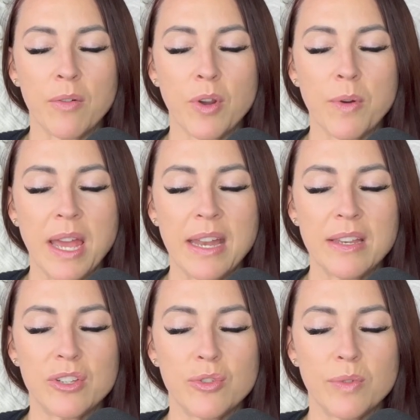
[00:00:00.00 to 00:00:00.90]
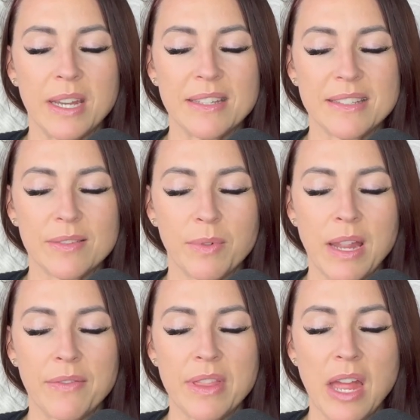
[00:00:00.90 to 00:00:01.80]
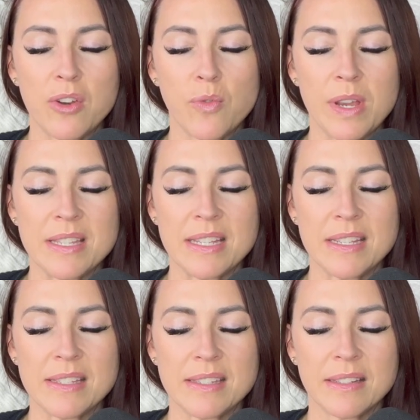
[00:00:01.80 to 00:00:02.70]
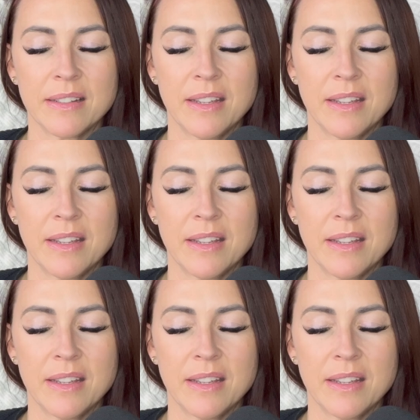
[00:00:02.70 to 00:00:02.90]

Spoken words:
go ahead and do it, whatever that noise is.